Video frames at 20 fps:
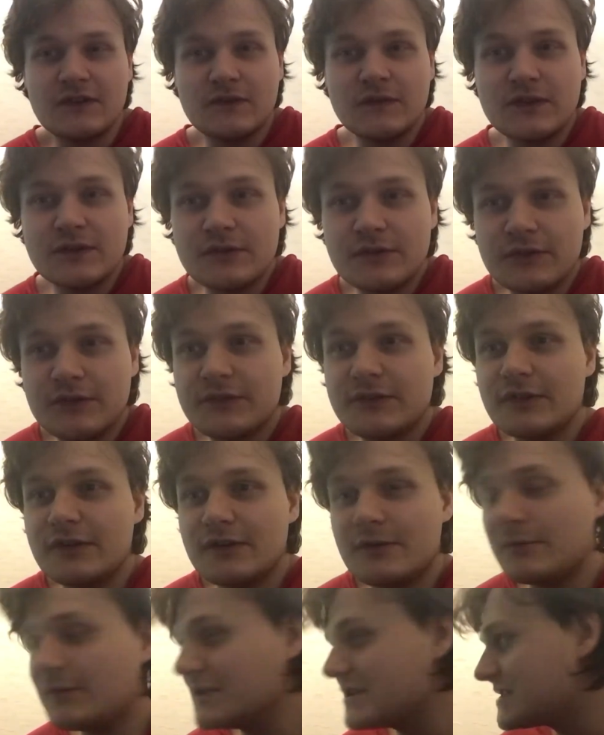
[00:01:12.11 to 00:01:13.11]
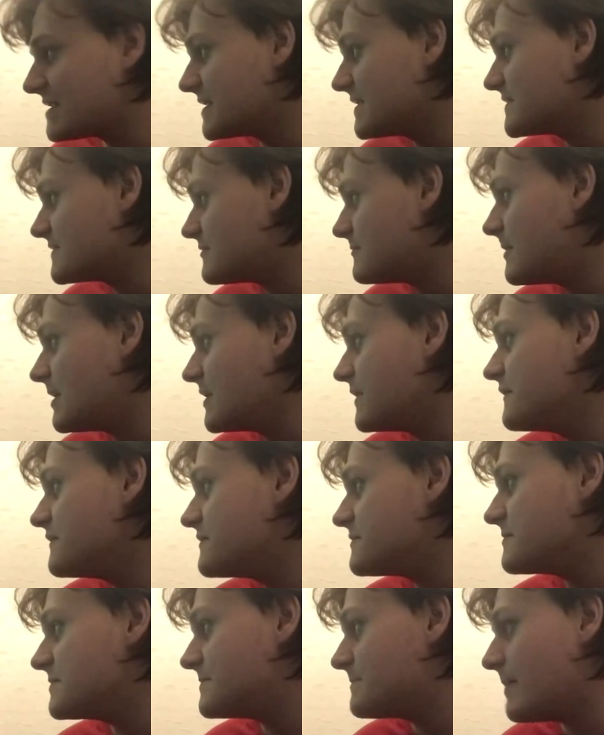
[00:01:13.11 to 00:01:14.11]
views, which is on my
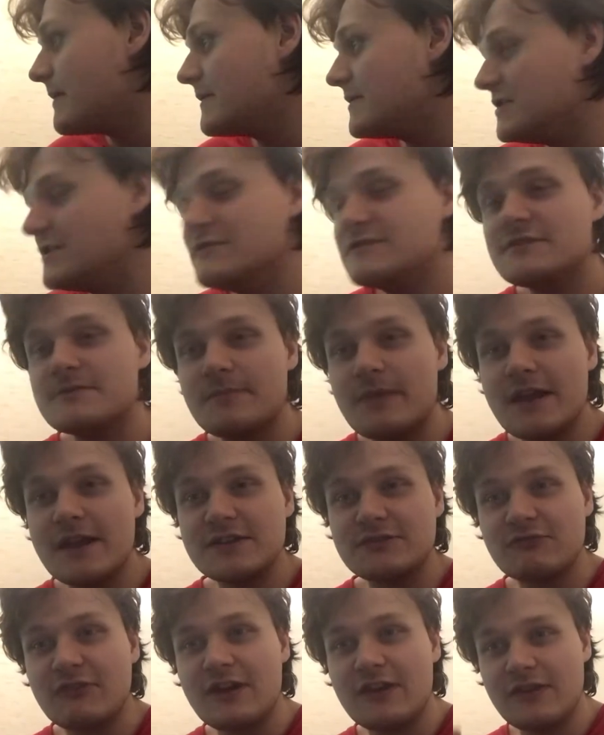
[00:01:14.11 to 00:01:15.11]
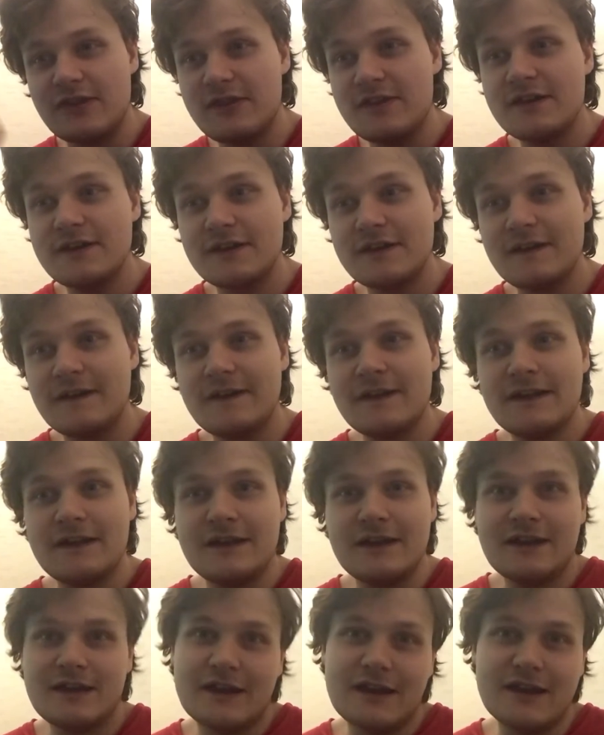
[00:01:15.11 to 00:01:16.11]
YouTube page right there.
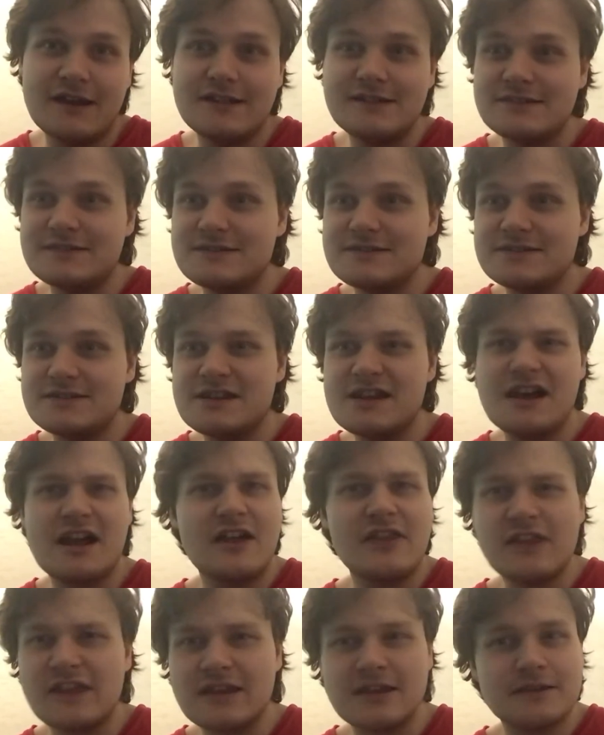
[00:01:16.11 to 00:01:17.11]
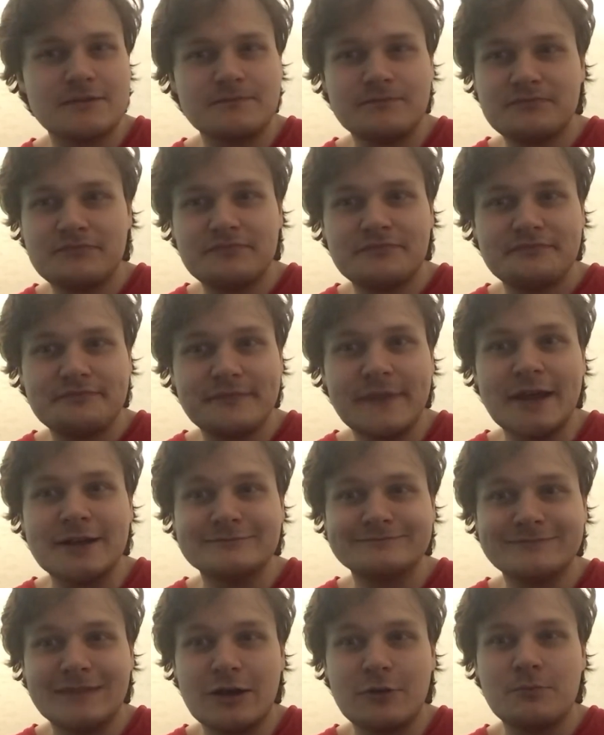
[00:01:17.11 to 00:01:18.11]
And yeah, I think, yeah,
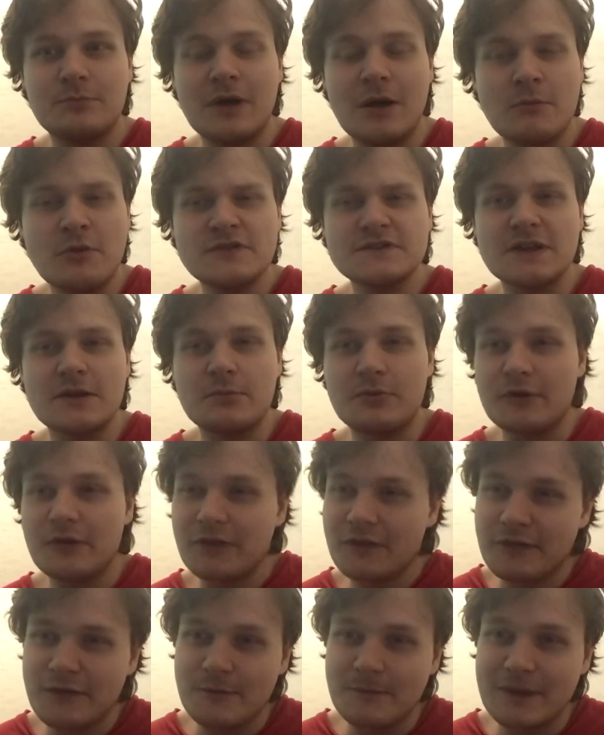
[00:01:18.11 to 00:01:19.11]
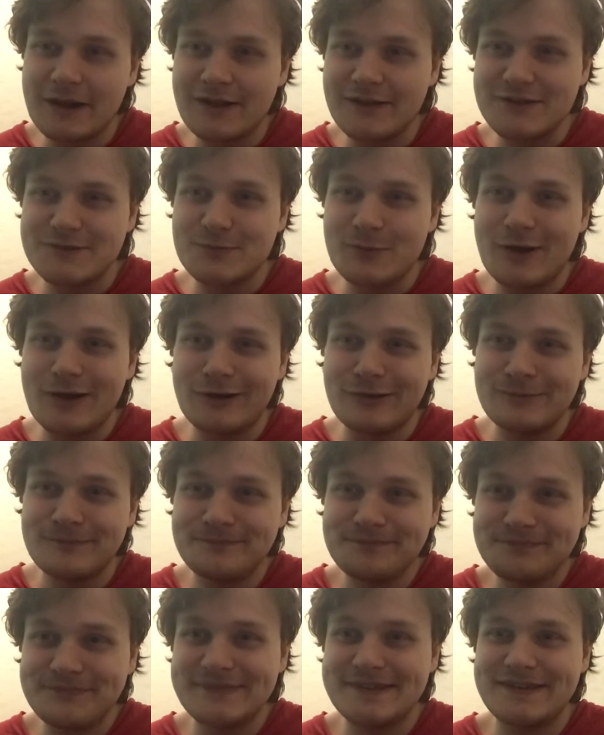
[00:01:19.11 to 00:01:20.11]
I'll most likely put it on the thumbnail as well.
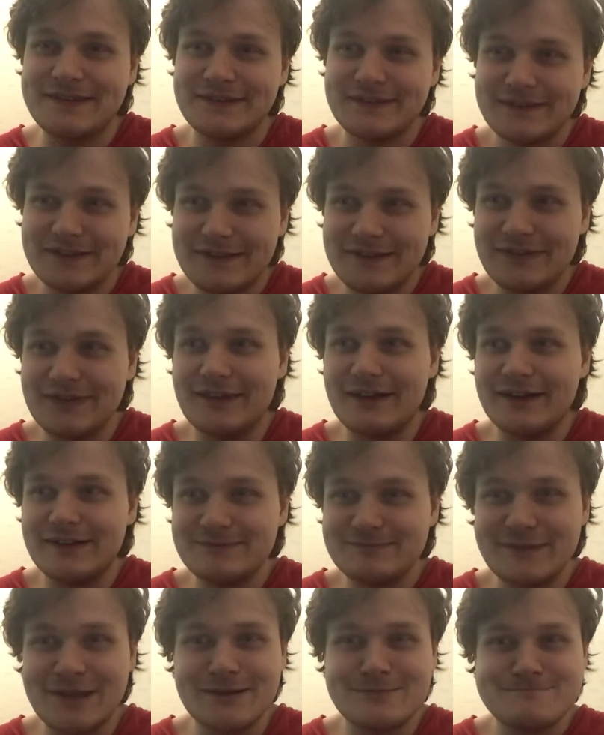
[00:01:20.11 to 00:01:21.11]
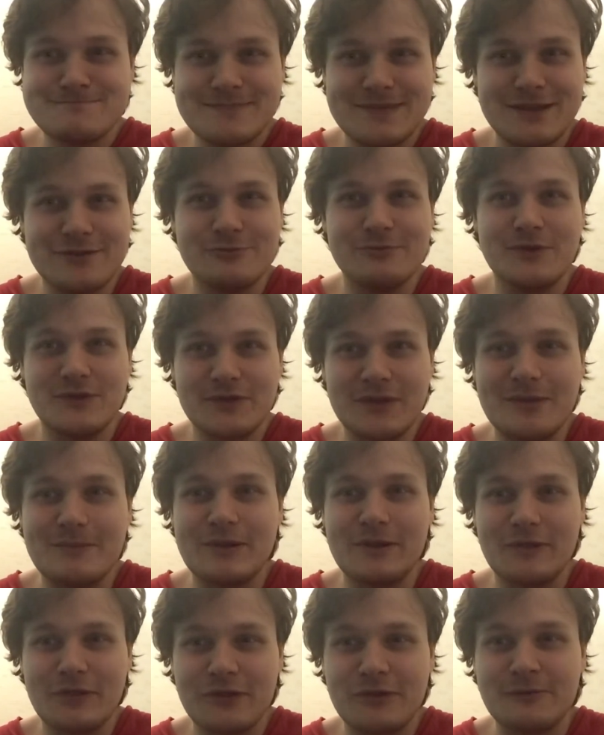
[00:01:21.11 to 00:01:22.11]
That, yeah, it'll most likely be
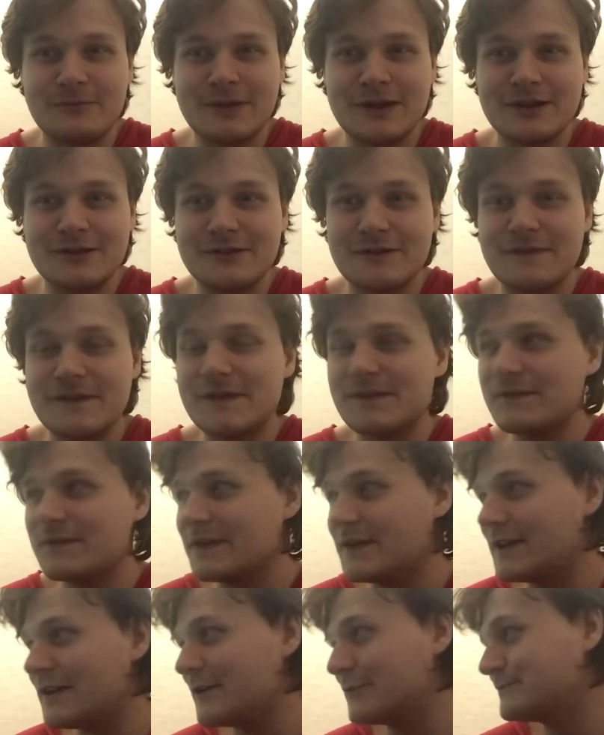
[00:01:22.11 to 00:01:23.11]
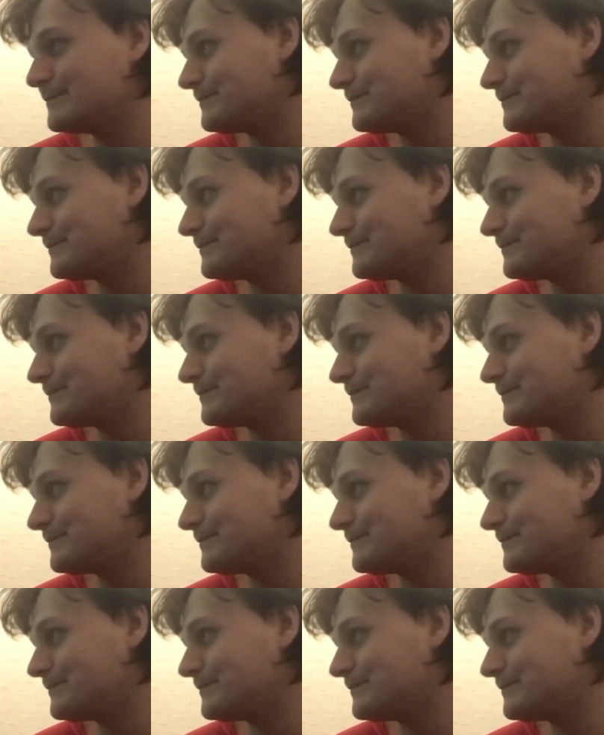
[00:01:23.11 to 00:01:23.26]
on the thumbnail of this video.